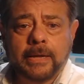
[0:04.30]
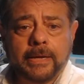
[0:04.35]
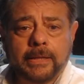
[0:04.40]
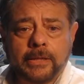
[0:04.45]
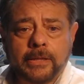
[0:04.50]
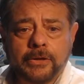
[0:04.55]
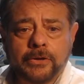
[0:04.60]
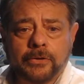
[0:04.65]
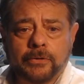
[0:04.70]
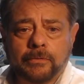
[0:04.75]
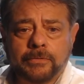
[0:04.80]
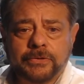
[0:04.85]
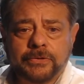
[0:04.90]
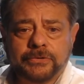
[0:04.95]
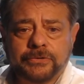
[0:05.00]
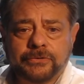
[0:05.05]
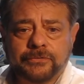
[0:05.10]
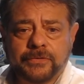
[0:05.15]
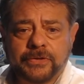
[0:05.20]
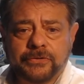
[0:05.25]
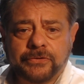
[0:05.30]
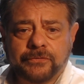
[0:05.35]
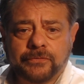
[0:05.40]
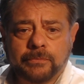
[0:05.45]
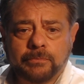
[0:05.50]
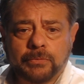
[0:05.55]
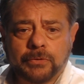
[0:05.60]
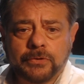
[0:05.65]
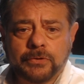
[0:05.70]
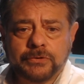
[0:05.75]
Hello, this is Vince
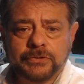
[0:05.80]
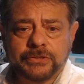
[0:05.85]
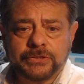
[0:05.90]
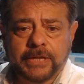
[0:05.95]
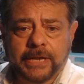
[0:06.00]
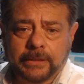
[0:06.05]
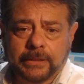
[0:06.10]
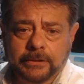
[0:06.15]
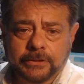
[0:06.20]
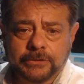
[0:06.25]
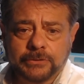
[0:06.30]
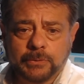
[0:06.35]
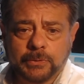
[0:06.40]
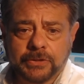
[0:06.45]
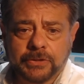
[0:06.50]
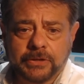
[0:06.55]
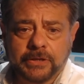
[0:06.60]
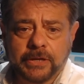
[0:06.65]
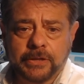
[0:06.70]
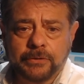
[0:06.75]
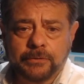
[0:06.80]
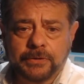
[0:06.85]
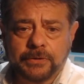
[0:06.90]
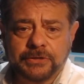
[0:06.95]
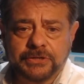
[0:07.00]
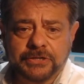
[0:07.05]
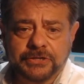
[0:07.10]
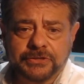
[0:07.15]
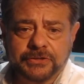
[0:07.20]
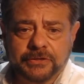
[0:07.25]
from Burns Stainless with another
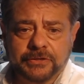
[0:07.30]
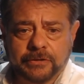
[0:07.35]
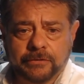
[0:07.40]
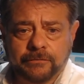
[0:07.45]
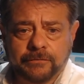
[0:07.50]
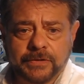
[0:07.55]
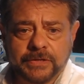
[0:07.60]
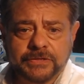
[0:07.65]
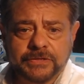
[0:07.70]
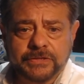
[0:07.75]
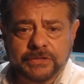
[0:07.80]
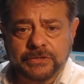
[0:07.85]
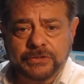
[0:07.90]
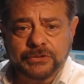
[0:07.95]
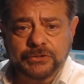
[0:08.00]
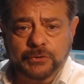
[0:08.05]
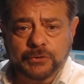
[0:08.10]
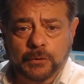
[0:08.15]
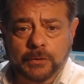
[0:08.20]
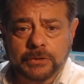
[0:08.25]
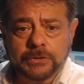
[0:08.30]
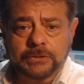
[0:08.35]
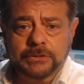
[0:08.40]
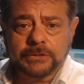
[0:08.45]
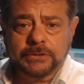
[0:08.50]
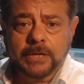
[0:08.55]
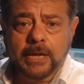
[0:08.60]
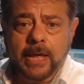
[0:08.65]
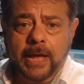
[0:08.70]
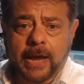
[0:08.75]
edition of Vince in
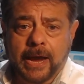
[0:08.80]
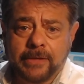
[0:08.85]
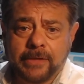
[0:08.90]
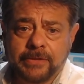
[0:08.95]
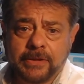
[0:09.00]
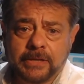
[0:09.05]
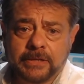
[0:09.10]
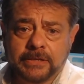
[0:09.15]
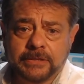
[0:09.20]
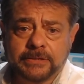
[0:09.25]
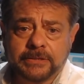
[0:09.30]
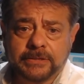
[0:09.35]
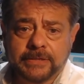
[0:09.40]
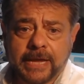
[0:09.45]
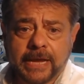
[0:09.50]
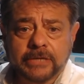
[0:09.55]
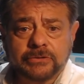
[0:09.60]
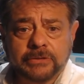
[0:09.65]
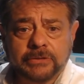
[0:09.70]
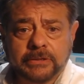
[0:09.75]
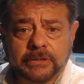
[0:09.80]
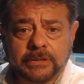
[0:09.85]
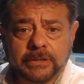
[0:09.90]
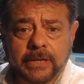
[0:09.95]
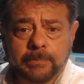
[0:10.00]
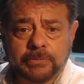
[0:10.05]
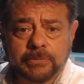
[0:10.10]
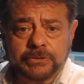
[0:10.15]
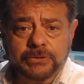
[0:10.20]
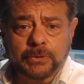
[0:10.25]
Shorts. I think this is
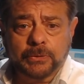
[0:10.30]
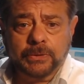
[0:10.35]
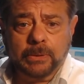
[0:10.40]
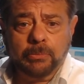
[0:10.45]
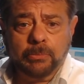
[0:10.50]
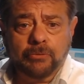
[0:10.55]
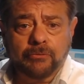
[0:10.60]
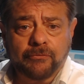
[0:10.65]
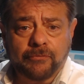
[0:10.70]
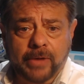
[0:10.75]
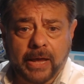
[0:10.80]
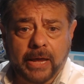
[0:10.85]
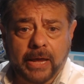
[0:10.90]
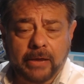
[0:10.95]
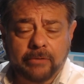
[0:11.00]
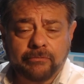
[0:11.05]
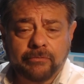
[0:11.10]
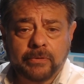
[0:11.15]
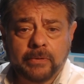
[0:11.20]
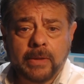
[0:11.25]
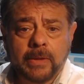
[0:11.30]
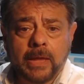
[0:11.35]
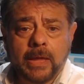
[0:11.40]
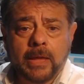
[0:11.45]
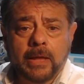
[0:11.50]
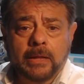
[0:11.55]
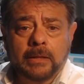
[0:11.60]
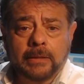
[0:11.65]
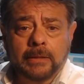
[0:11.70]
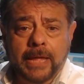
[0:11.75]
actually episode number 5.
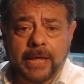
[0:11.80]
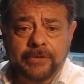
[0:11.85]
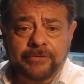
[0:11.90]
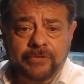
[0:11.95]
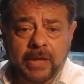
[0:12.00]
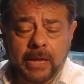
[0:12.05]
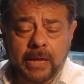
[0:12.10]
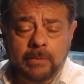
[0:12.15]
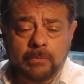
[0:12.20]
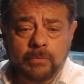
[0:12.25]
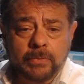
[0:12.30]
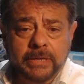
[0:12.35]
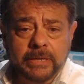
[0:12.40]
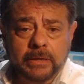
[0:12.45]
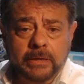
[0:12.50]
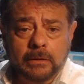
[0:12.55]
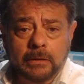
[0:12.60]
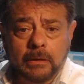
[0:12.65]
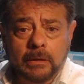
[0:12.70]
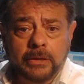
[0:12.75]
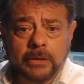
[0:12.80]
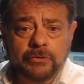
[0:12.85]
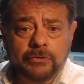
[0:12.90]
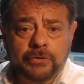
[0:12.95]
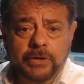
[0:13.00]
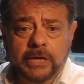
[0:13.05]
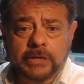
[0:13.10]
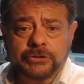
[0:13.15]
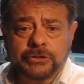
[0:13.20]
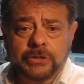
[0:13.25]
Last time we did a little
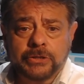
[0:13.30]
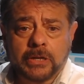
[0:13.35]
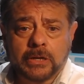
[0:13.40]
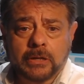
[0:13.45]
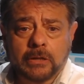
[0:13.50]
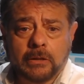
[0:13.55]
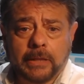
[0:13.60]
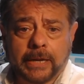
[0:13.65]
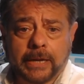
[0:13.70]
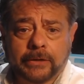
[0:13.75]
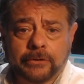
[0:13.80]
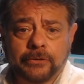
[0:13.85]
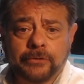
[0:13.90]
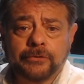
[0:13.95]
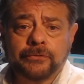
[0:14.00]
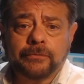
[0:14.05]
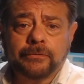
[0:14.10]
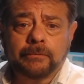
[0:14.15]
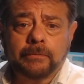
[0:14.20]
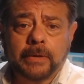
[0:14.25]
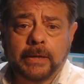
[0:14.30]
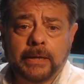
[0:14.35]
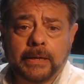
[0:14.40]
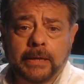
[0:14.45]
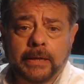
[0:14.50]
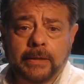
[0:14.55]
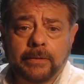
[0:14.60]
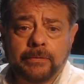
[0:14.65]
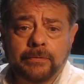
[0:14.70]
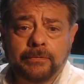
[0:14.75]
introduction on collectors,
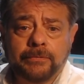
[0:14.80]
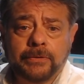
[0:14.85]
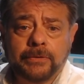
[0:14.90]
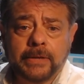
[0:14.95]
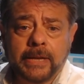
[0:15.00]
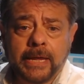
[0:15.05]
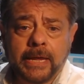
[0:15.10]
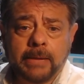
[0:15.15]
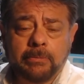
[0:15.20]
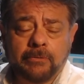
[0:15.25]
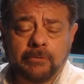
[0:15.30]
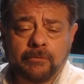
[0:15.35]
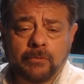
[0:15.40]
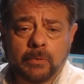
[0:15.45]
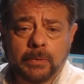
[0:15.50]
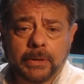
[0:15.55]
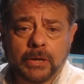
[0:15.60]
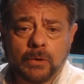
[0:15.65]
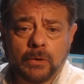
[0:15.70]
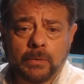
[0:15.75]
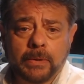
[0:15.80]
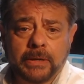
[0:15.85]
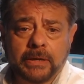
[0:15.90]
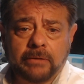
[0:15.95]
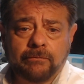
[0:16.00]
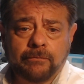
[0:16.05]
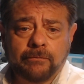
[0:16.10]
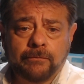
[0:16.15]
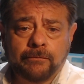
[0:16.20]
and today, before we go any